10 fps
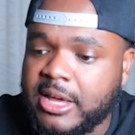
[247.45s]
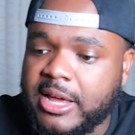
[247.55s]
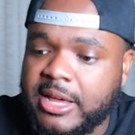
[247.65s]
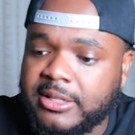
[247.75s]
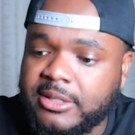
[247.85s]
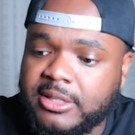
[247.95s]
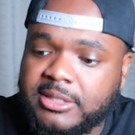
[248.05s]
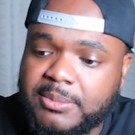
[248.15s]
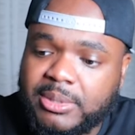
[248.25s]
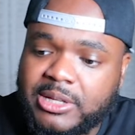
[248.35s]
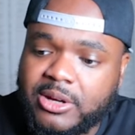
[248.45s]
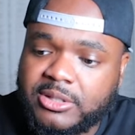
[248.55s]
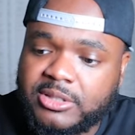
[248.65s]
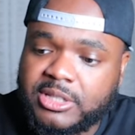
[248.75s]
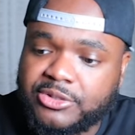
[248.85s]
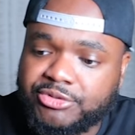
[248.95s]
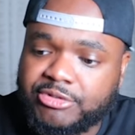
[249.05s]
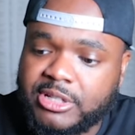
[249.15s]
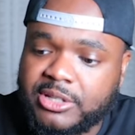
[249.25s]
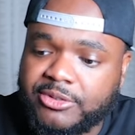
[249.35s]
and simply answer these
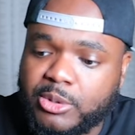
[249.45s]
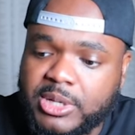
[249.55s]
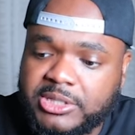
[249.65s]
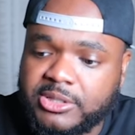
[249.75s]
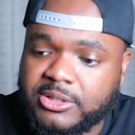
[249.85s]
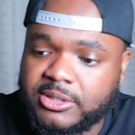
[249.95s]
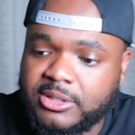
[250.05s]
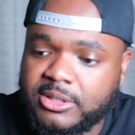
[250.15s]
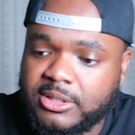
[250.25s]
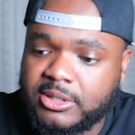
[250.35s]
three different questions.